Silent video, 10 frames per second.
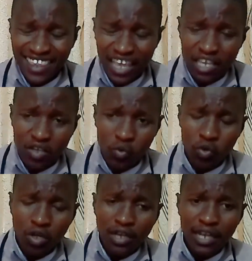Thank you.
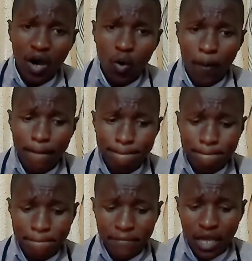Now,
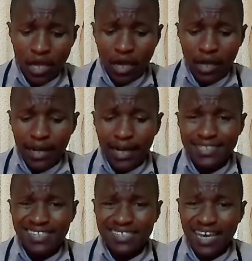
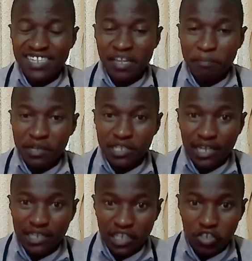let's discuss the
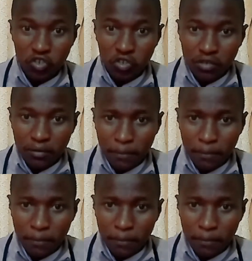presentation.